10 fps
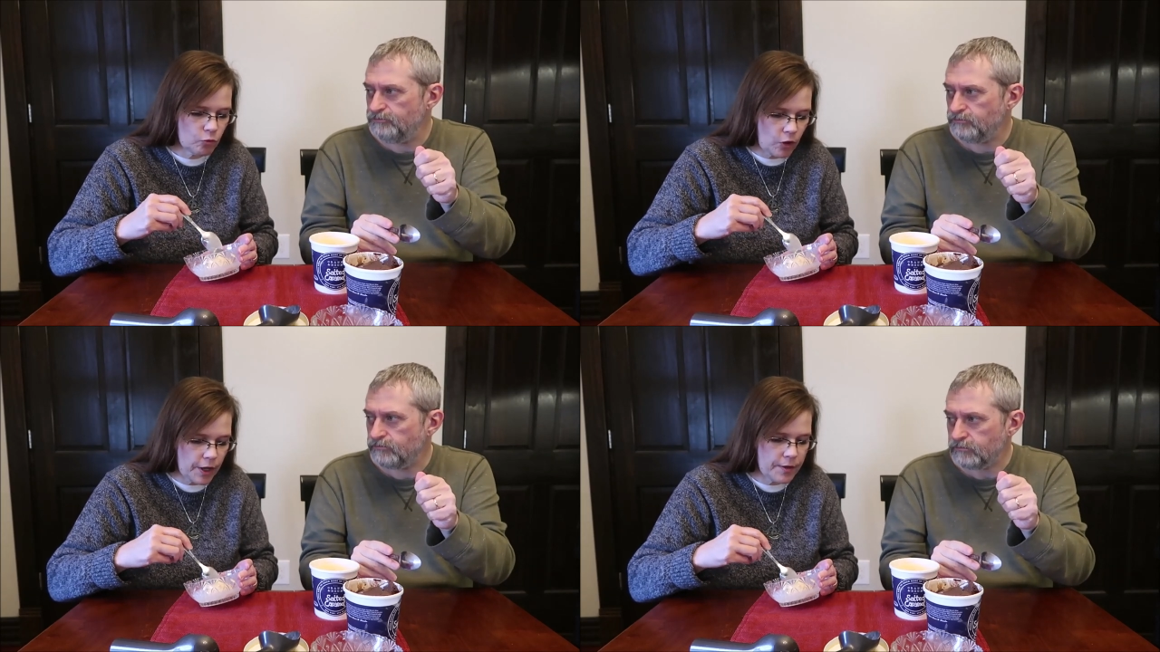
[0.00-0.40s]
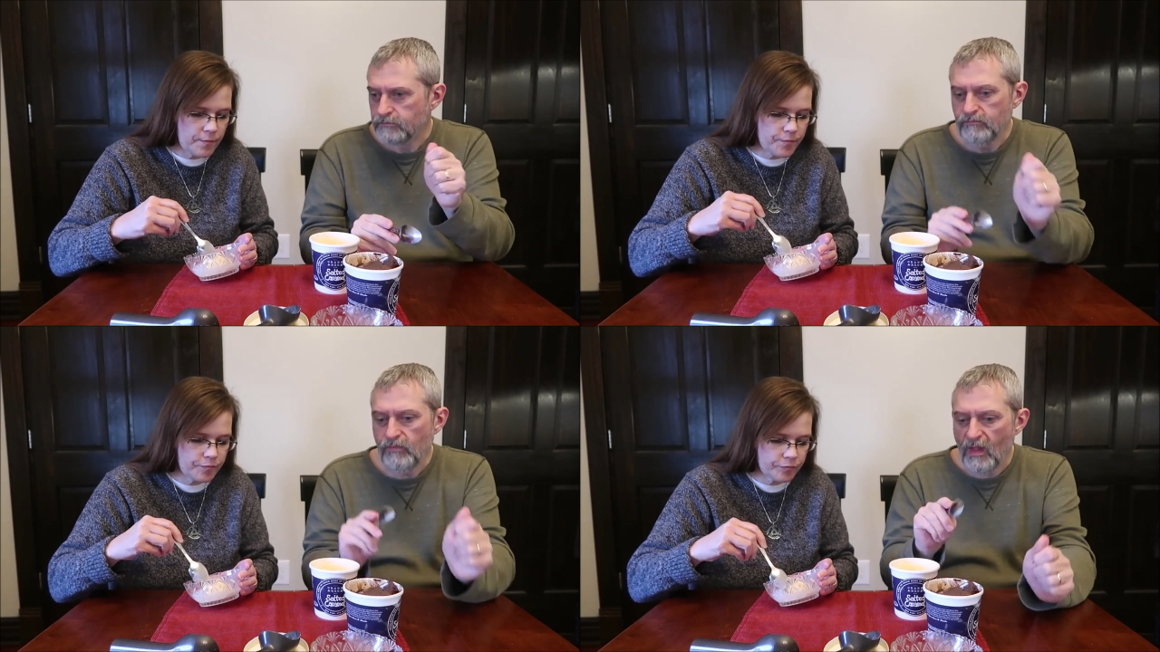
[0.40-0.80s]

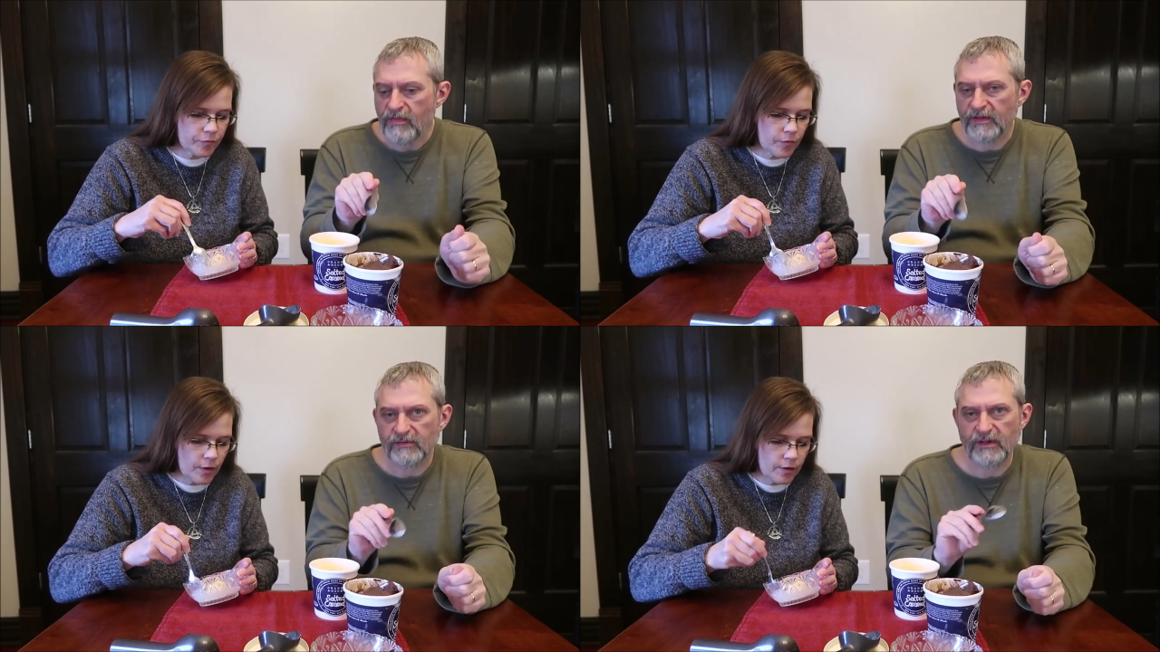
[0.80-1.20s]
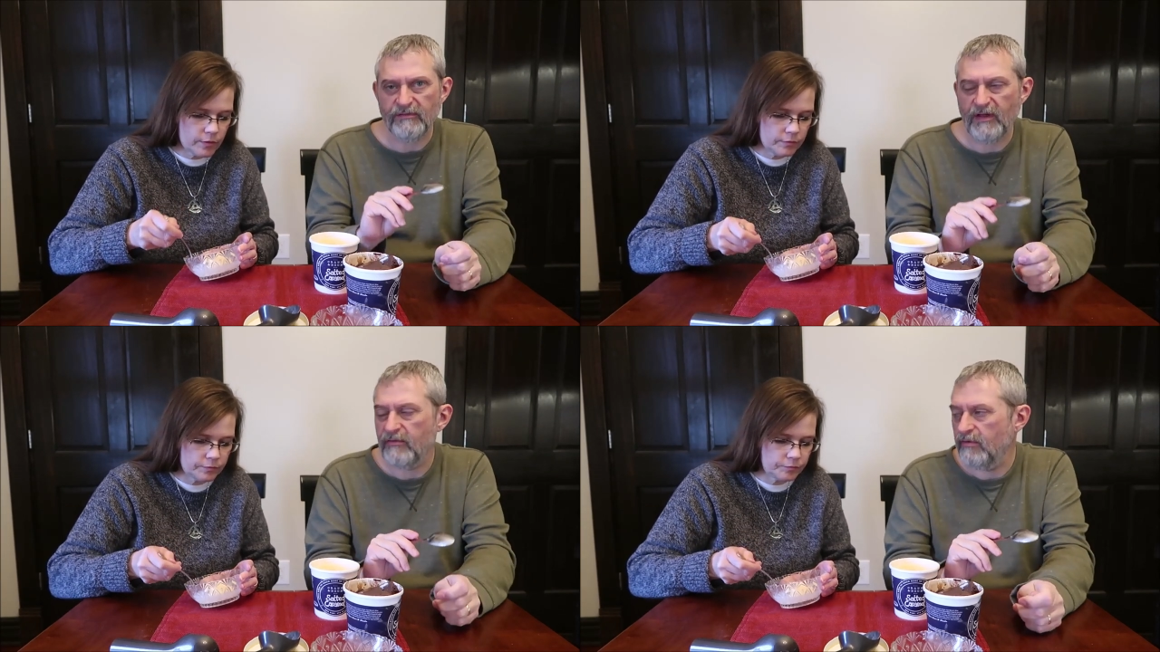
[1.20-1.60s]
Speaker 1: right? That's what
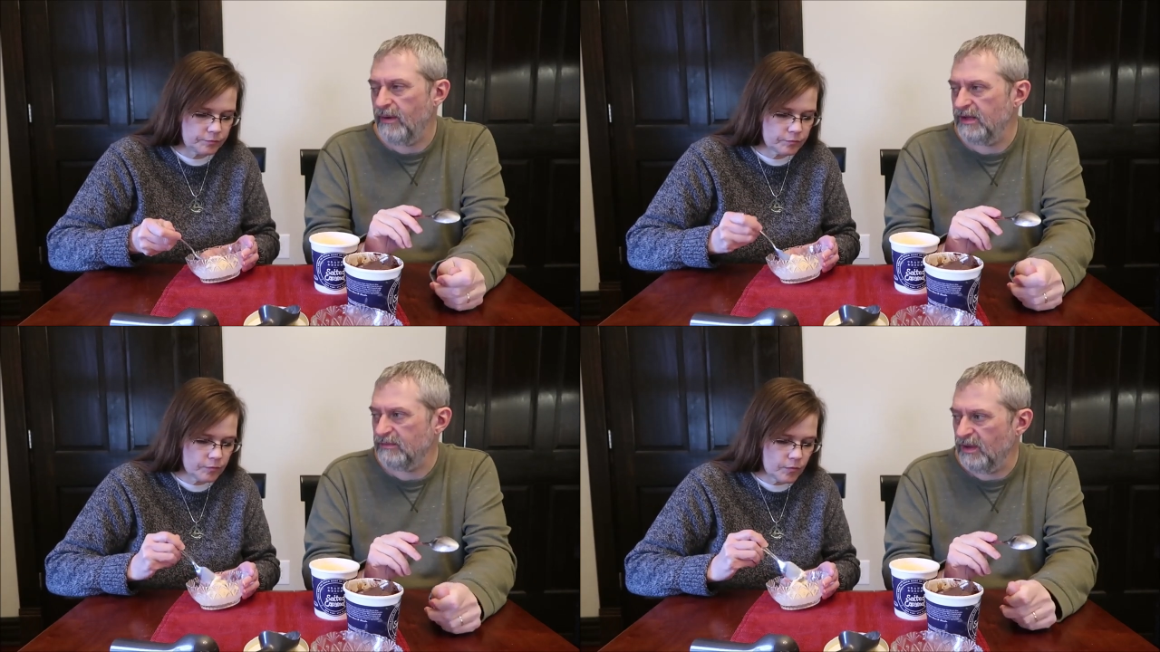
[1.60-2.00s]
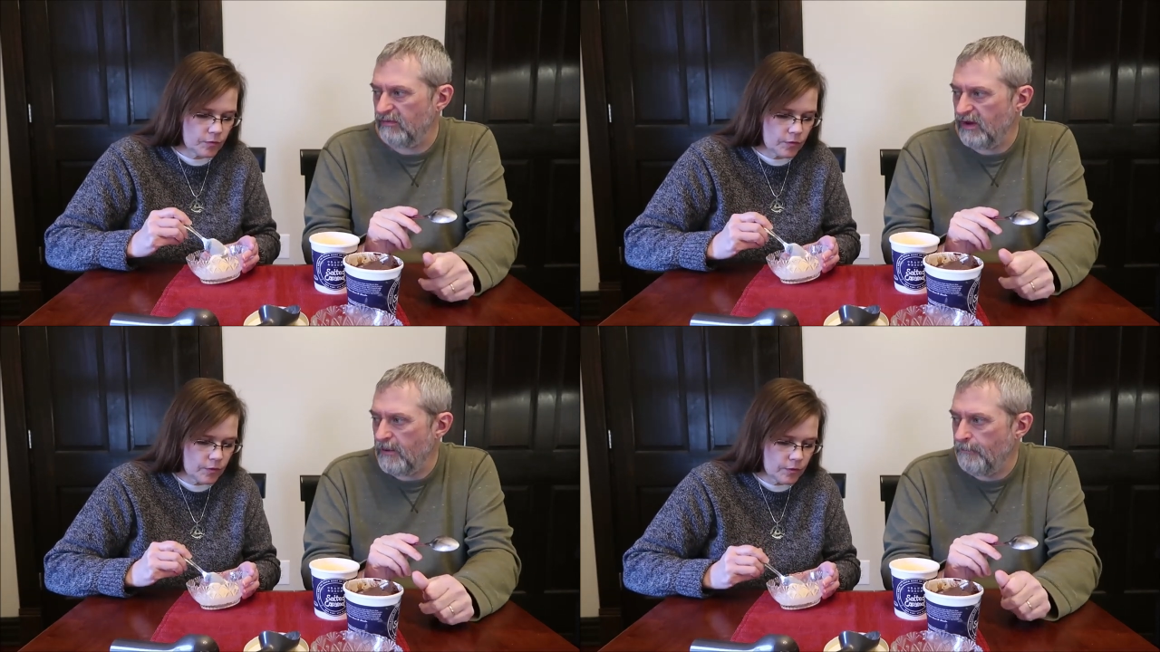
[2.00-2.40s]
that flavor reminds me
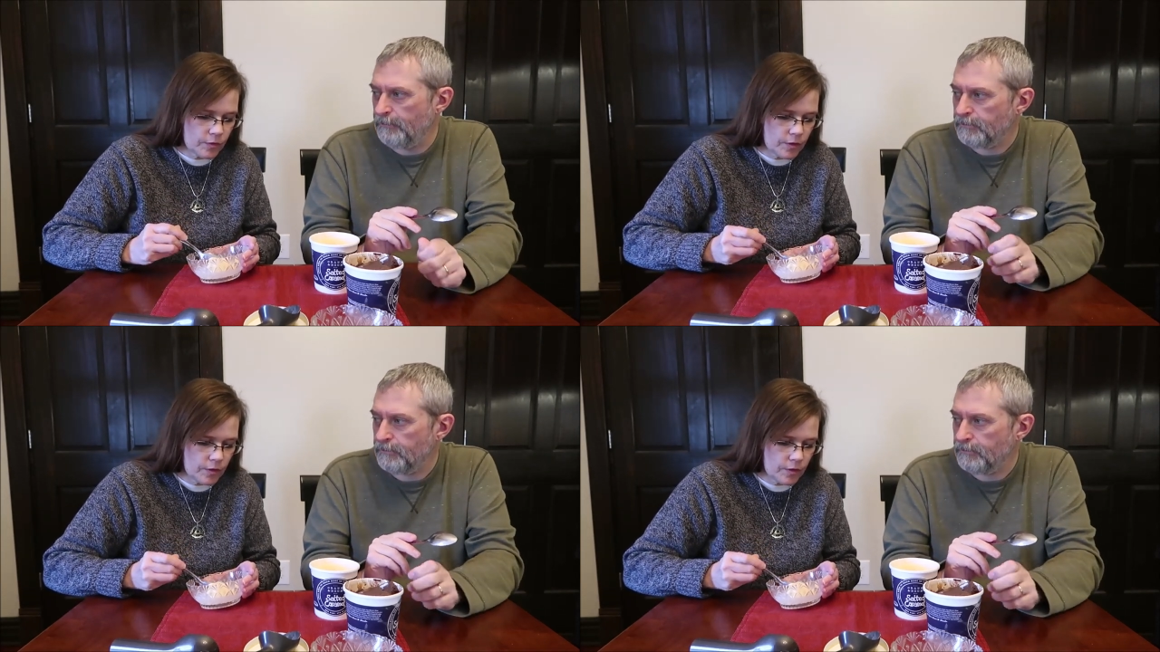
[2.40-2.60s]
of now.